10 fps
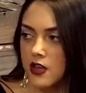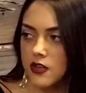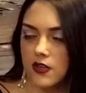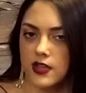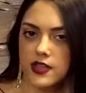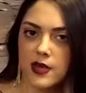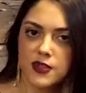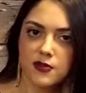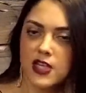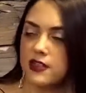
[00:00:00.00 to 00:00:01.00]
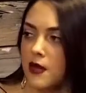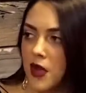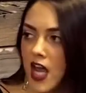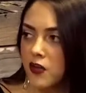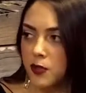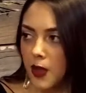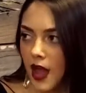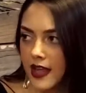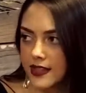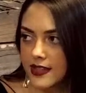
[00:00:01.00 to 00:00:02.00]
So this seems to be some kind of
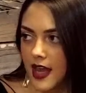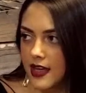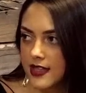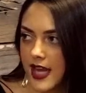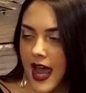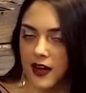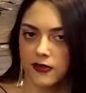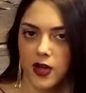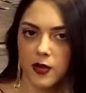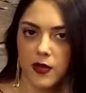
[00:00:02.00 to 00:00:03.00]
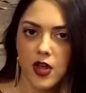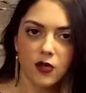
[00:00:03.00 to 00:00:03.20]
blindside attack from